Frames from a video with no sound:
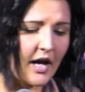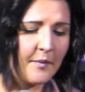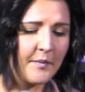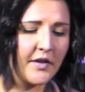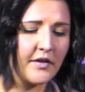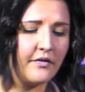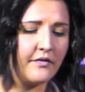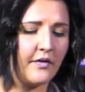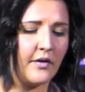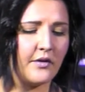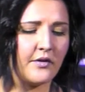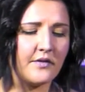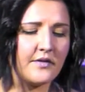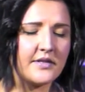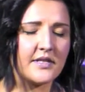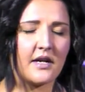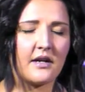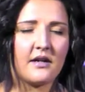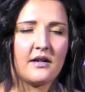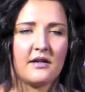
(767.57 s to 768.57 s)
The photos
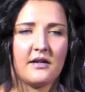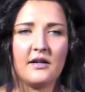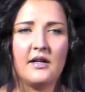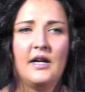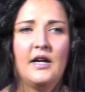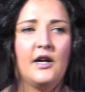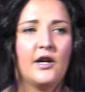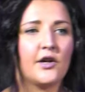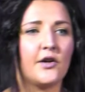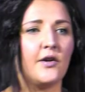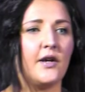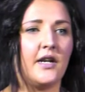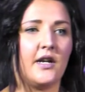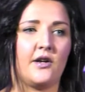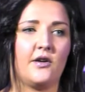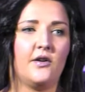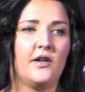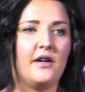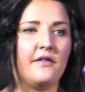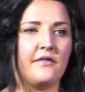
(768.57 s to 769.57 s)
are
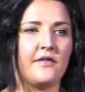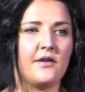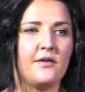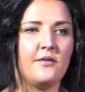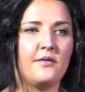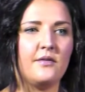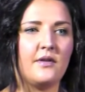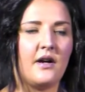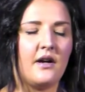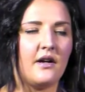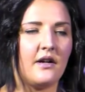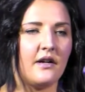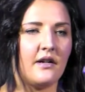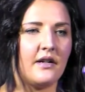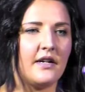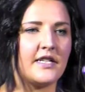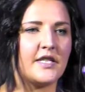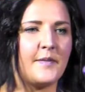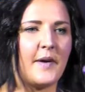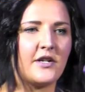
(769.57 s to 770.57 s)
critical.
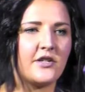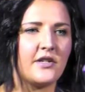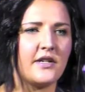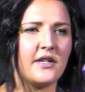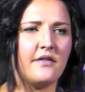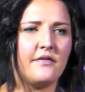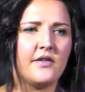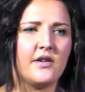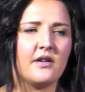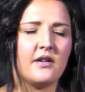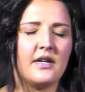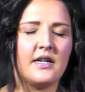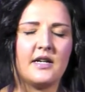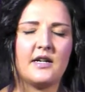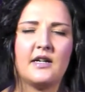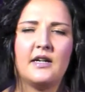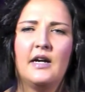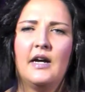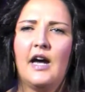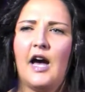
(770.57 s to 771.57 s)
Especially if you're in
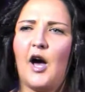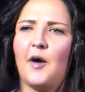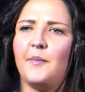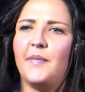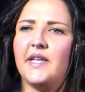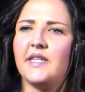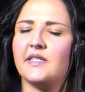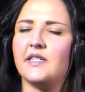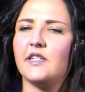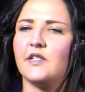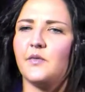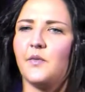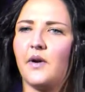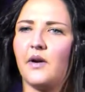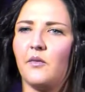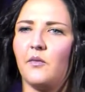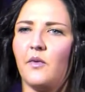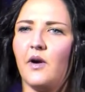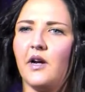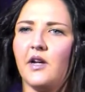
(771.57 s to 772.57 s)
a business where
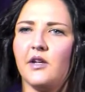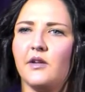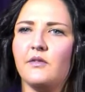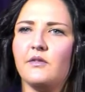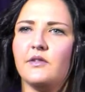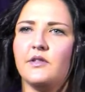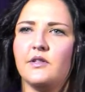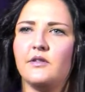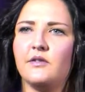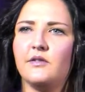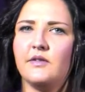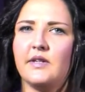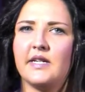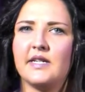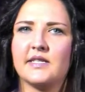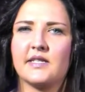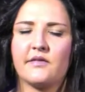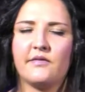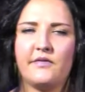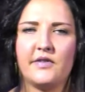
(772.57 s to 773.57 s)
what you do
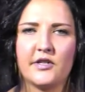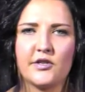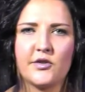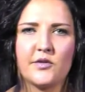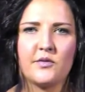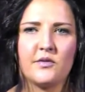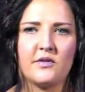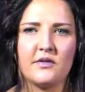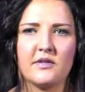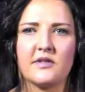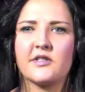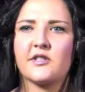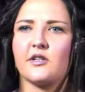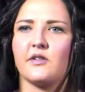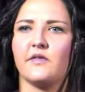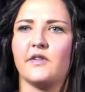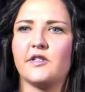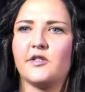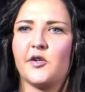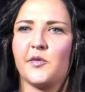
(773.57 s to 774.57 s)
is a visual
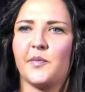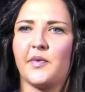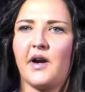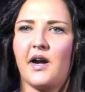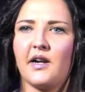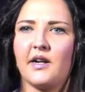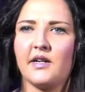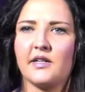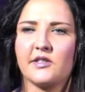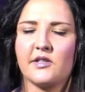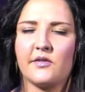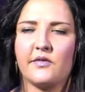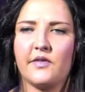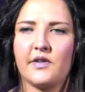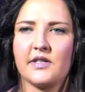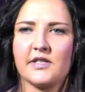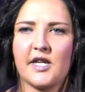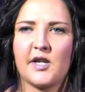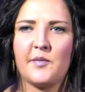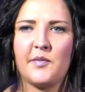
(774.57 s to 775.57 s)
service or product. So for
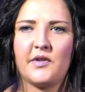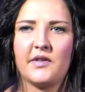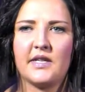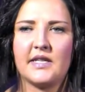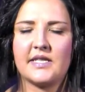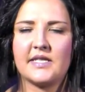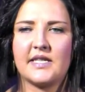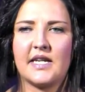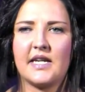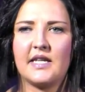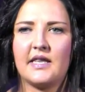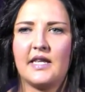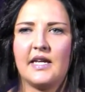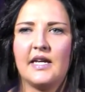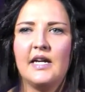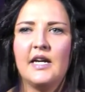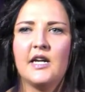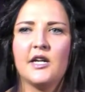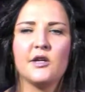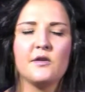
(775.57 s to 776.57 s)
example, let's say that
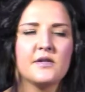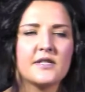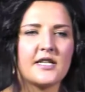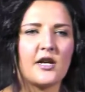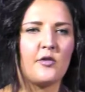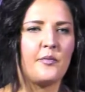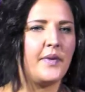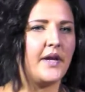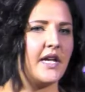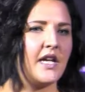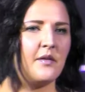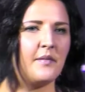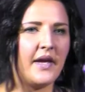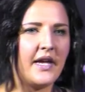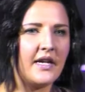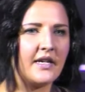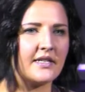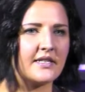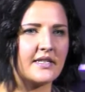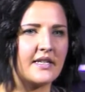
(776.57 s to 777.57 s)
you sell piggy
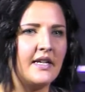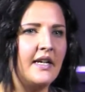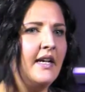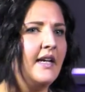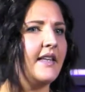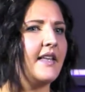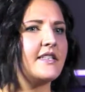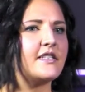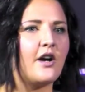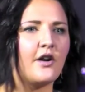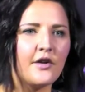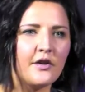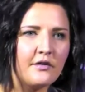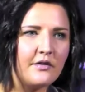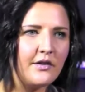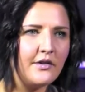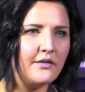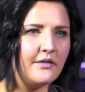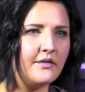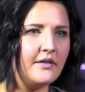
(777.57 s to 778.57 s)
banks and that's all you
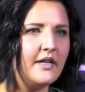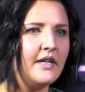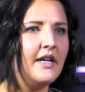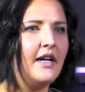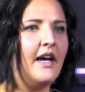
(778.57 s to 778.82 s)
do.